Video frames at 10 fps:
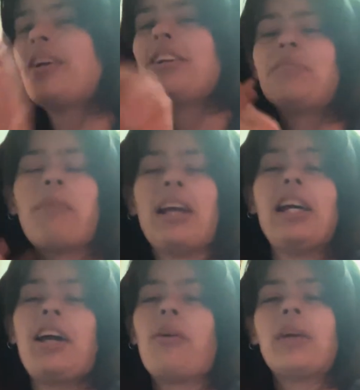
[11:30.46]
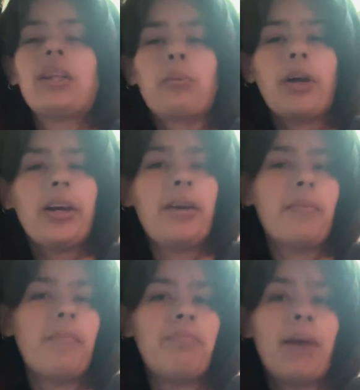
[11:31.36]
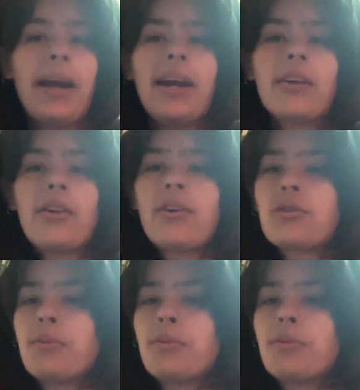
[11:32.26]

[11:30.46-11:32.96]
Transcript: like the way my hair looks